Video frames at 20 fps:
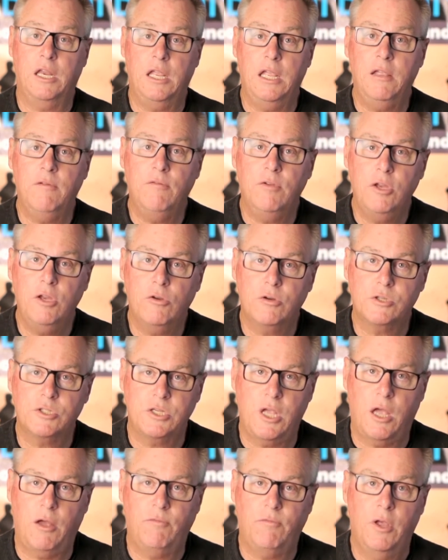Even
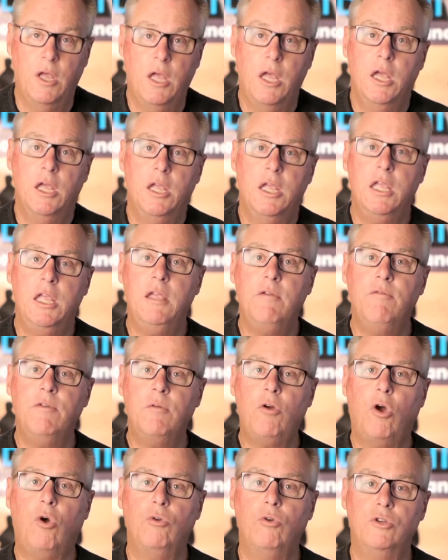yourself, even
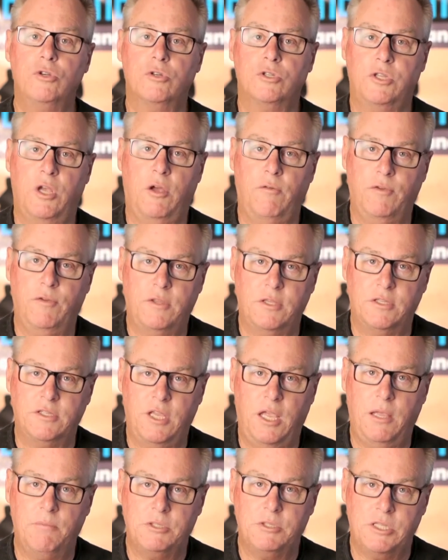hold yourself at the
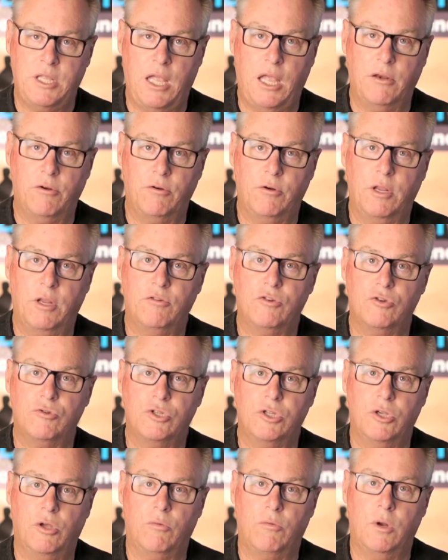same standard as your
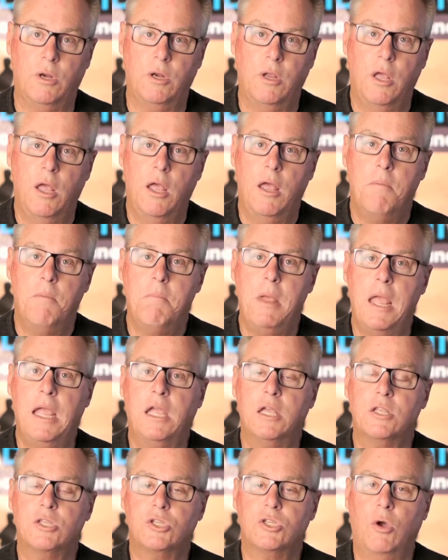children. Make
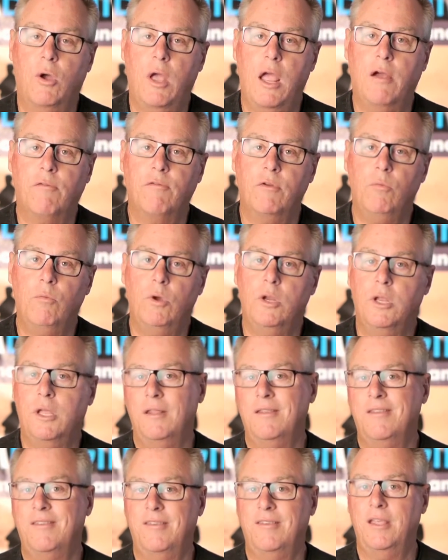it so everyone
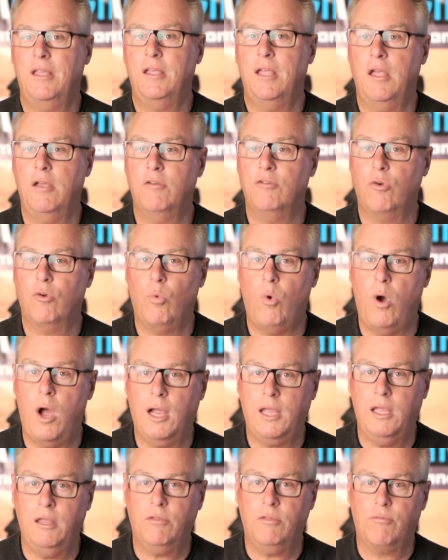can see as you're
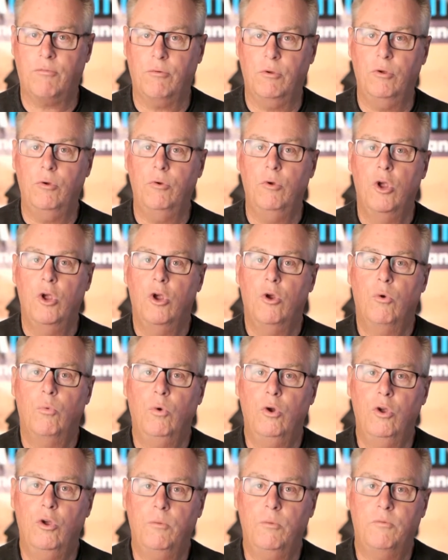walking through
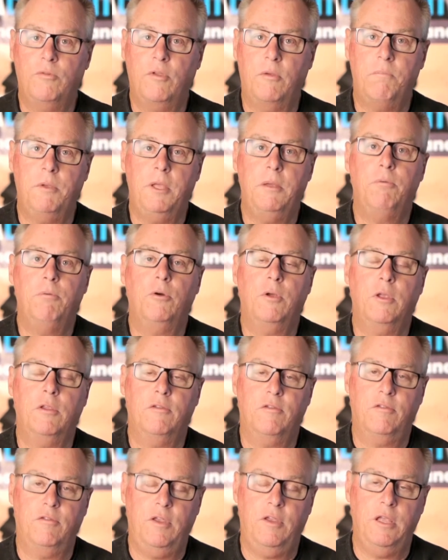rooms that people can
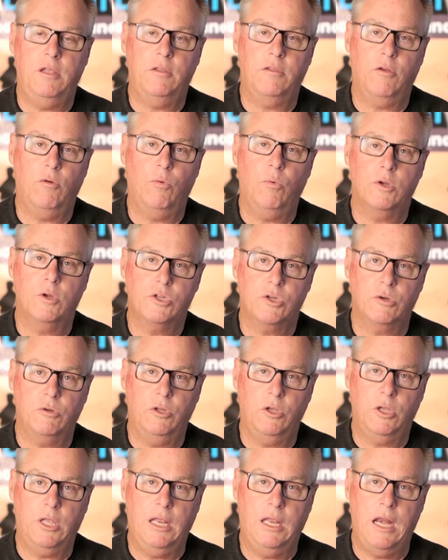see what you're
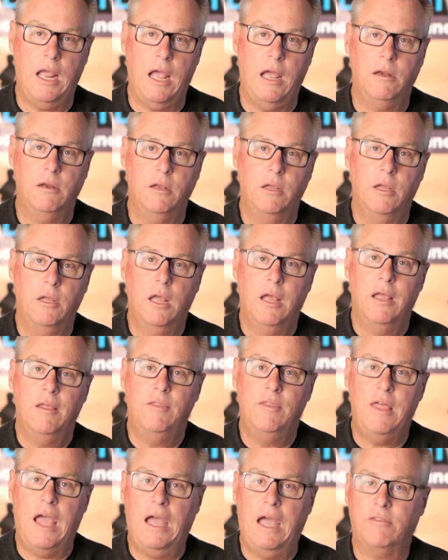looking at.
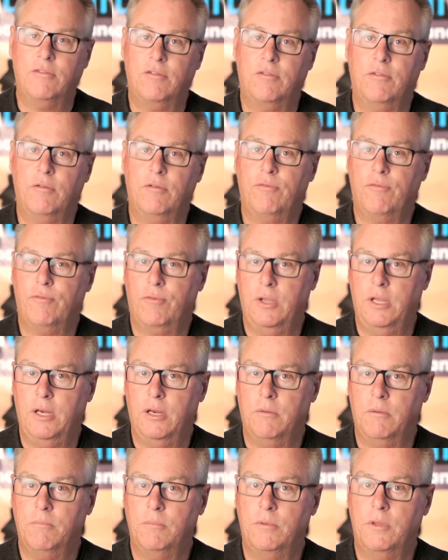That's the
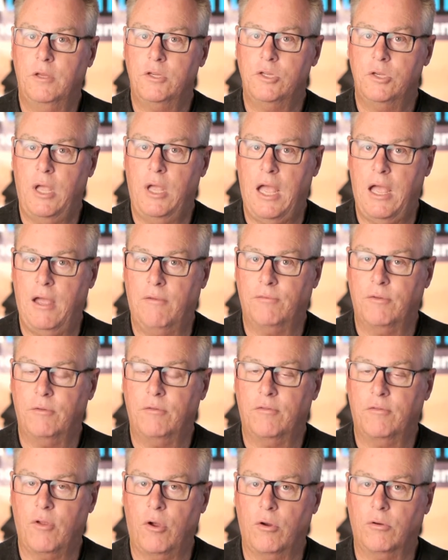freedom that you have to
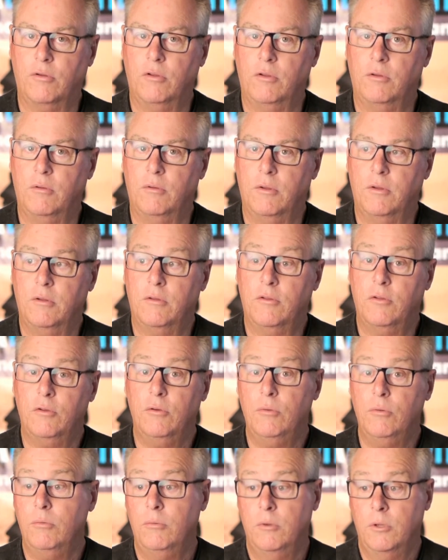start
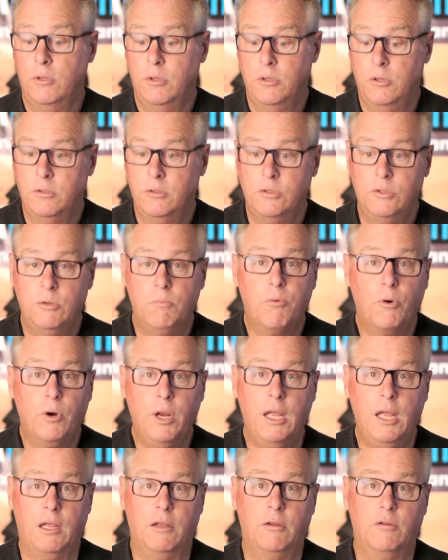to
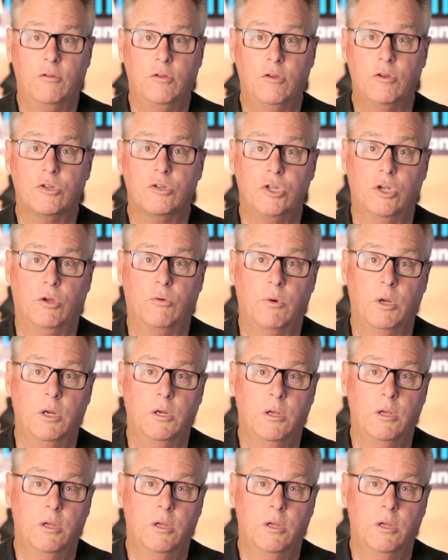bring to your children.